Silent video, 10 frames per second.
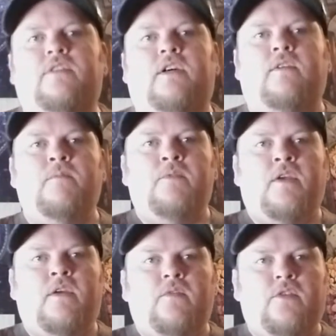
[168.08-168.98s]
you know,
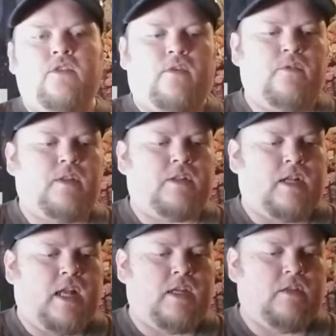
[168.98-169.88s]
these are all from like the
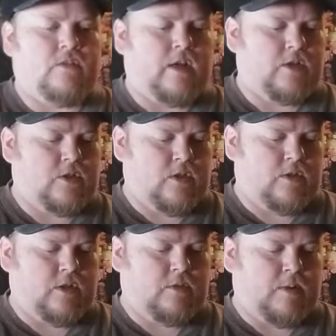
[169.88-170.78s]
90s. Actually, no, I
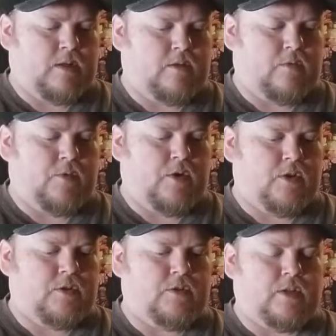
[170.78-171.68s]
take this back. These are from the
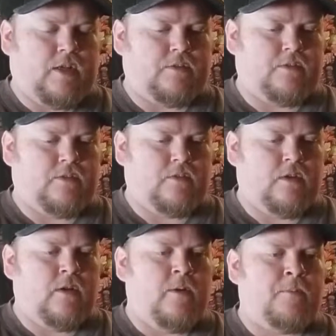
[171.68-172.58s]
early 2000s.
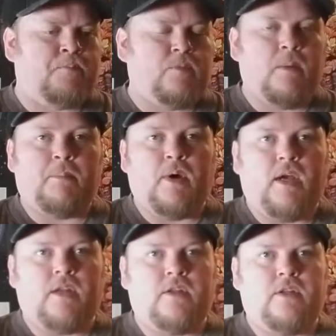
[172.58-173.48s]

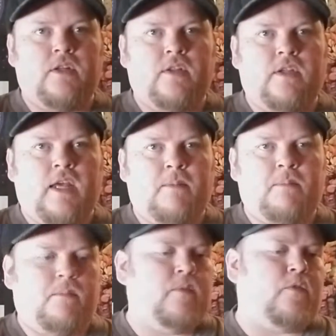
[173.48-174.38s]
But, you know, they date
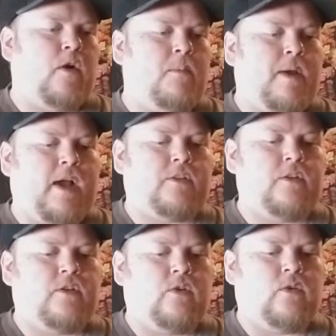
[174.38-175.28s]
far back. They're
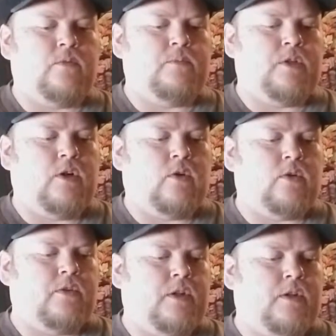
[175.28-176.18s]
a little, you know,
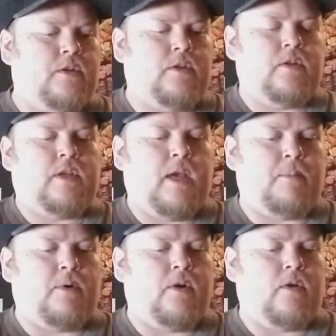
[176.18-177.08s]
older than Game
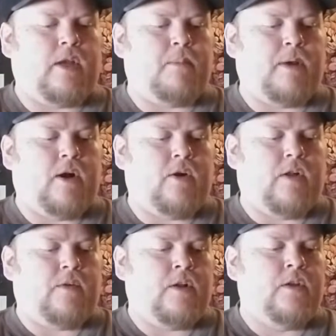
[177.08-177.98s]
Pro or Game Power or
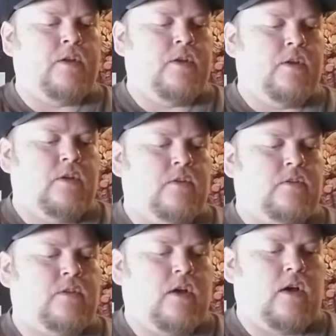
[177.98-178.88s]
whatever.
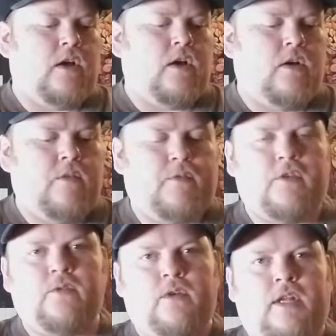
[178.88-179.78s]
So,
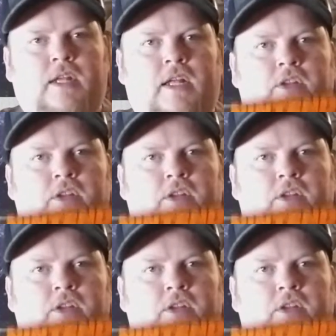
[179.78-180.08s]
first one, Indiana